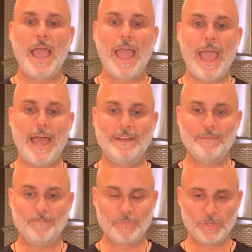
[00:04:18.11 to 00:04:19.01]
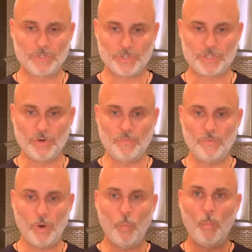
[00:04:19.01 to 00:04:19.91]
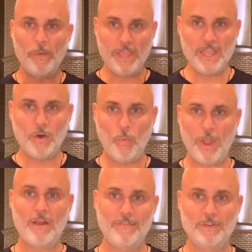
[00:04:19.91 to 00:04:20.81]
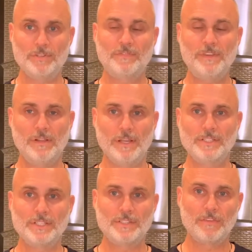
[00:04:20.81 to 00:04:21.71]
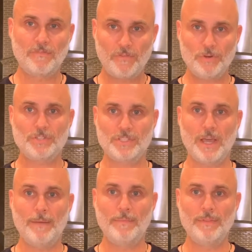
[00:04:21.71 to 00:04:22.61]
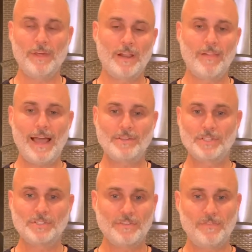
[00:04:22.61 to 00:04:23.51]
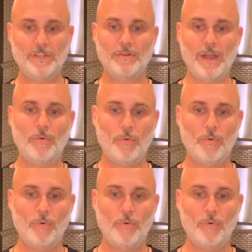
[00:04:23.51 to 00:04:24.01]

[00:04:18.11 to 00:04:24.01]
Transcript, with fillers: And so uh, being aware of those feelings is the first step that allows us to figure out,